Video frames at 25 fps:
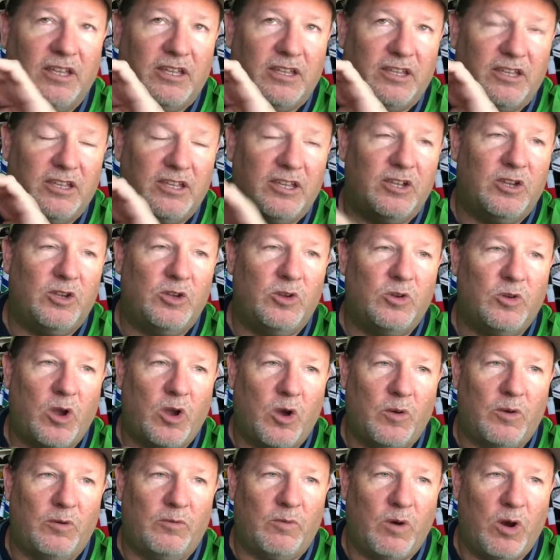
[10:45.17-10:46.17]
Q
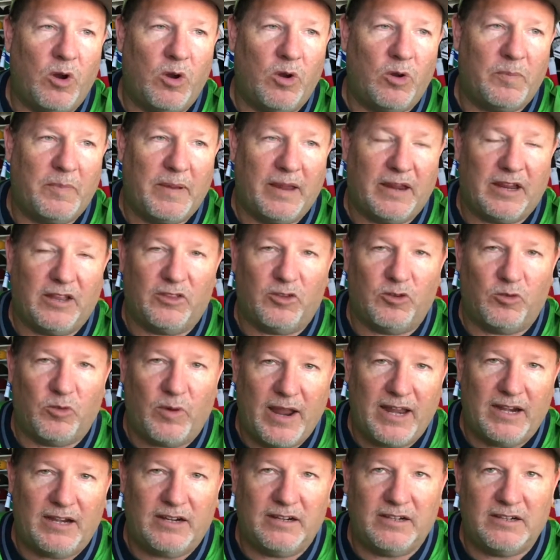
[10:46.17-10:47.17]
going rogue, picking the
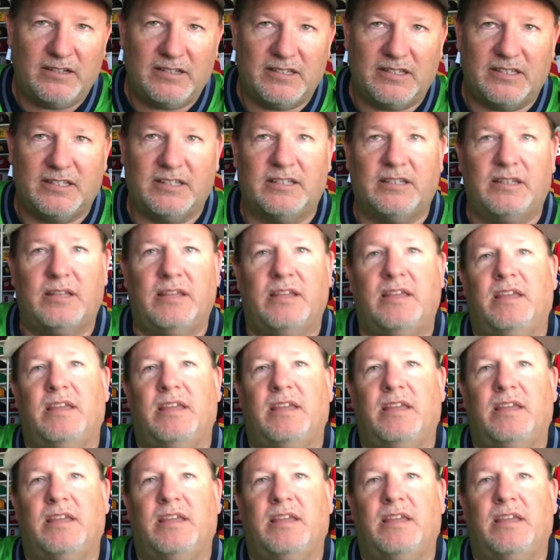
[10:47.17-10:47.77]
Raiders.